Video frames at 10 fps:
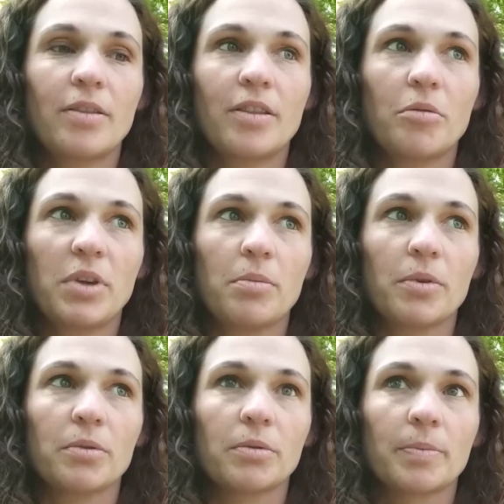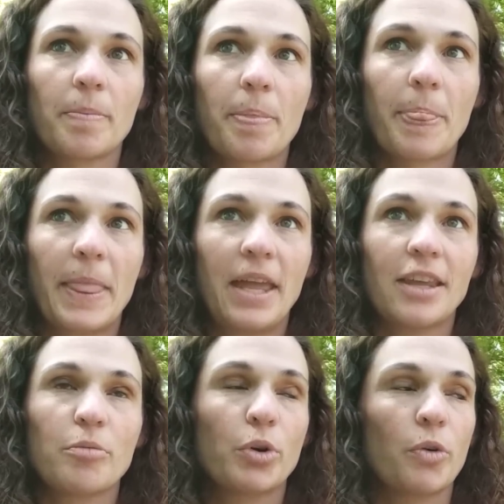the people in
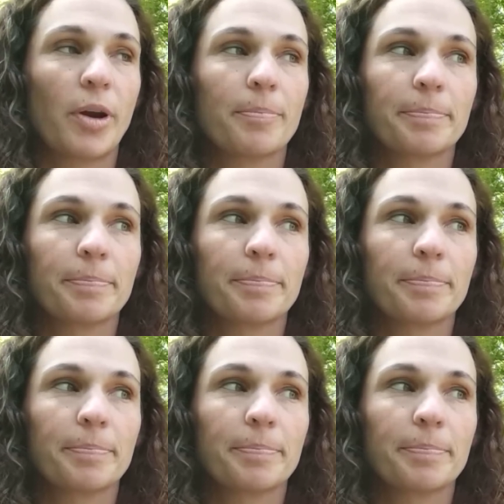that program.